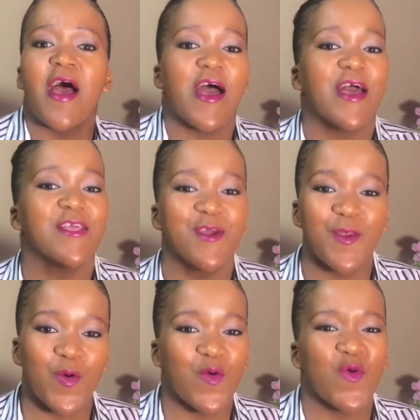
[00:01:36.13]
And you
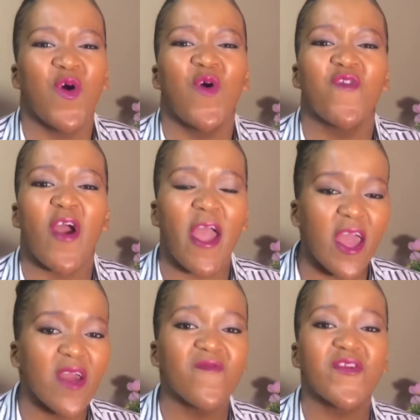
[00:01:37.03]
know, for
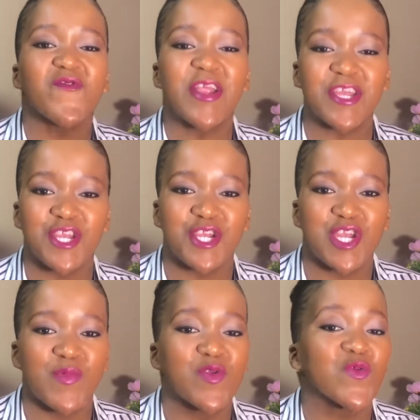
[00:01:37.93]
every
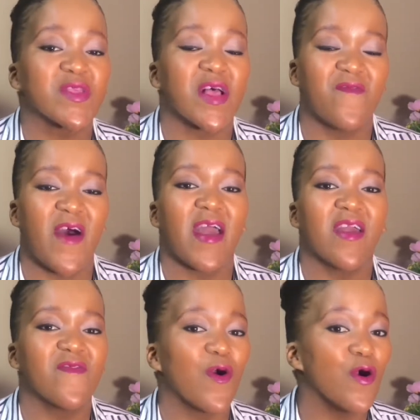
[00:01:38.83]
relationship to
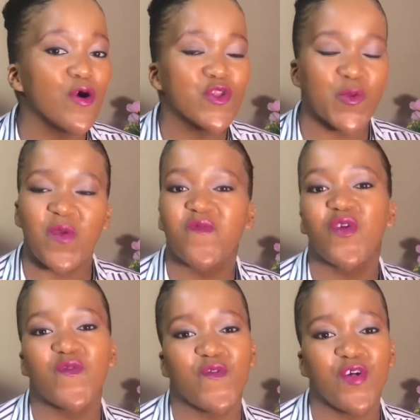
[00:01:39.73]
survive or to be
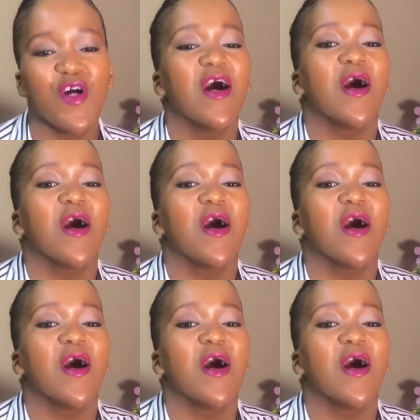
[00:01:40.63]
fruitful,